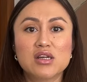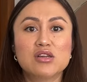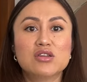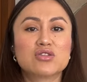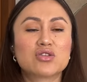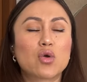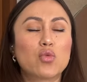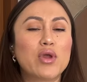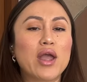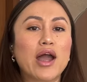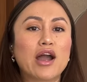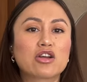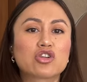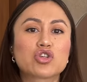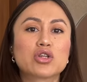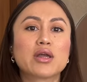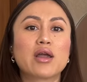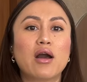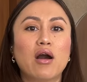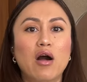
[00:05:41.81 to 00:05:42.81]
So we
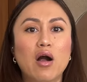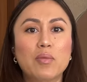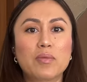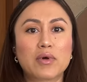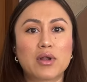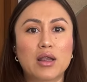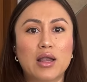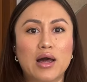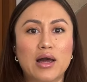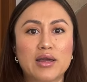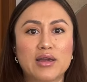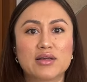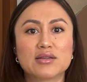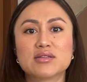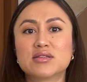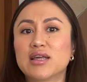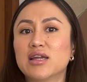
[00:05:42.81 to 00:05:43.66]
actually help clients.